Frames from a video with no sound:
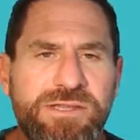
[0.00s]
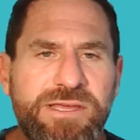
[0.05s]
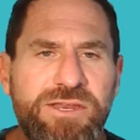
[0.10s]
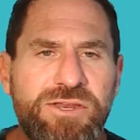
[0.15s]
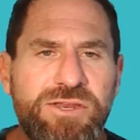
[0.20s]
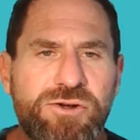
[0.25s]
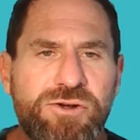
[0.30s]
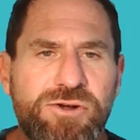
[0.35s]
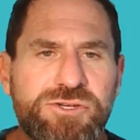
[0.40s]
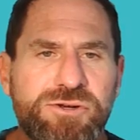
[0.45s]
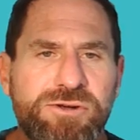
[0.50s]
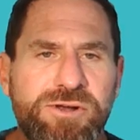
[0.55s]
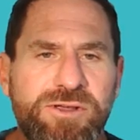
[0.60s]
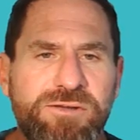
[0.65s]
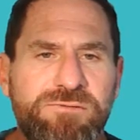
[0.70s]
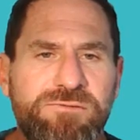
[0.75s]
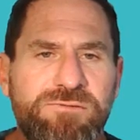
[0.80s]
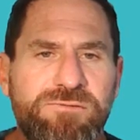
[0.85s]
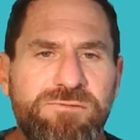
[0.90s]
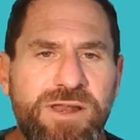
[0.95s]
this is the lead
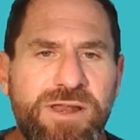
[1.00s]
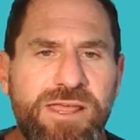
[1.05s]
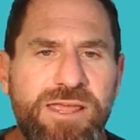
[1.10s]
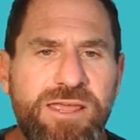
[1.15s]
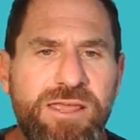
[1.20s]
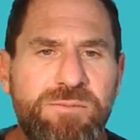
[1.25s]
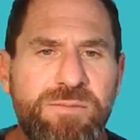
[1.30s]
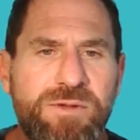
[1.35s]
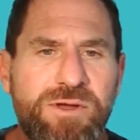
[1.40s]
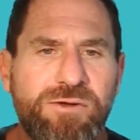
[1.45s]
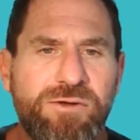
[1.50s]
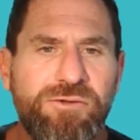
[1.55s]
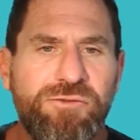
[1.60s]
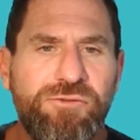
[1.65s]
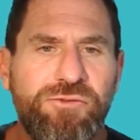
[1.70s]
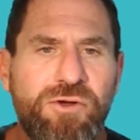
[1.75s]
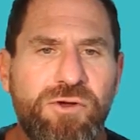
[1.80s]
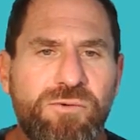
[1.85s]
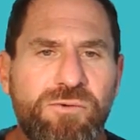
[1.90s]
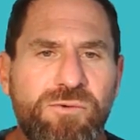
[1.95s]
nurturing funny
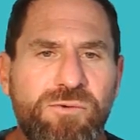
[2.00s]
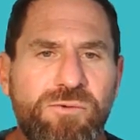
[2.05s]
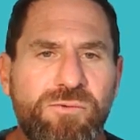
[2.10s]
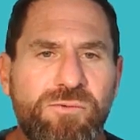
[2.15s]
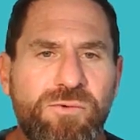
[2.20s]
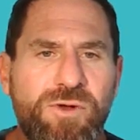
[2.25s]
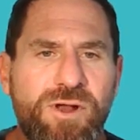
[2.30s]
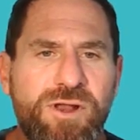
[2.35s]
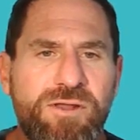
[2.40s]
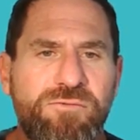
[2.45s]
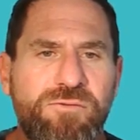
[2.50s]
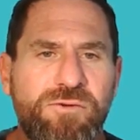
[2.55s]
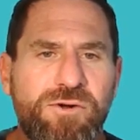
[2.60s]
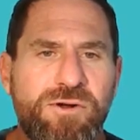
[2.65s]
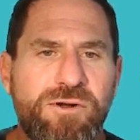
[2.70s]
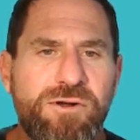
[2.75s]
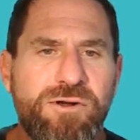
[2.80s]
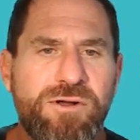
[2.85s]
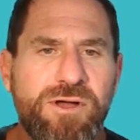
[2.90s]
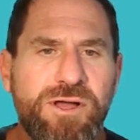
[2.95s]
email. So
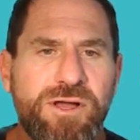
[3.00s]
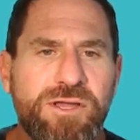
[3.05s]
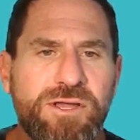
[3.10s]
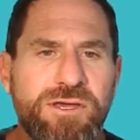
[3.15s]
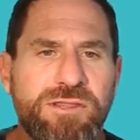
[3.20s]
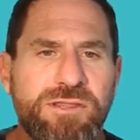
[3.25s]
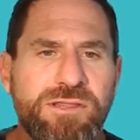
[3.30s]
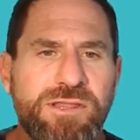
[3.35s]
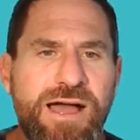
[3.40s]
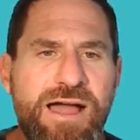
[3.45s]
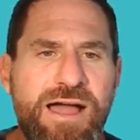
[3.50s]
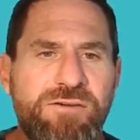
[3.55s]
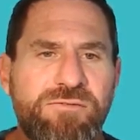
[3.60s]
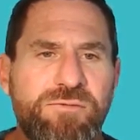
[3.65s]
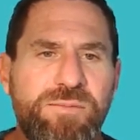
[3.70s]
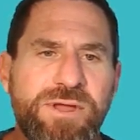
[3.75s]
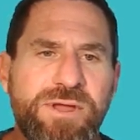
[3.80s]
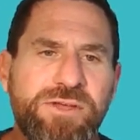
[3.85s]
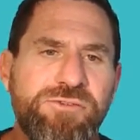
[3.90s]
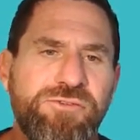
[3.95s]
Ready for a
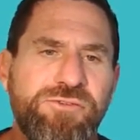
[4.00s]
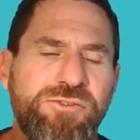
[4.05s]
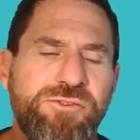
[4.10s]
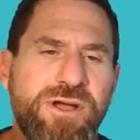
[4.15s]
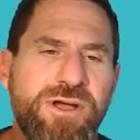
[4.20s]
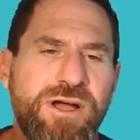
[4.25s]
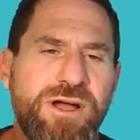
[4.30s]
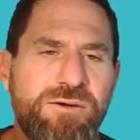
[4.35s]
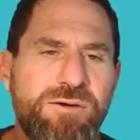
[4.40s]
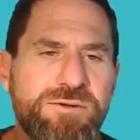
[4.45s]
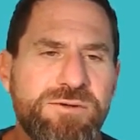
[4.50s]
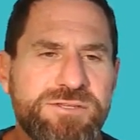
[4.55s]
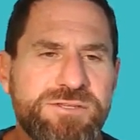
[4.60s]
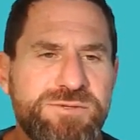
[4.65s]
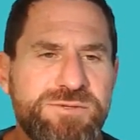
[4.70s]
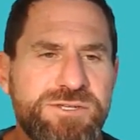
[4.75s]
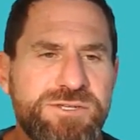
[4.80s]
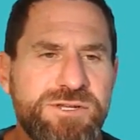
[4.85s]
good laugh mixed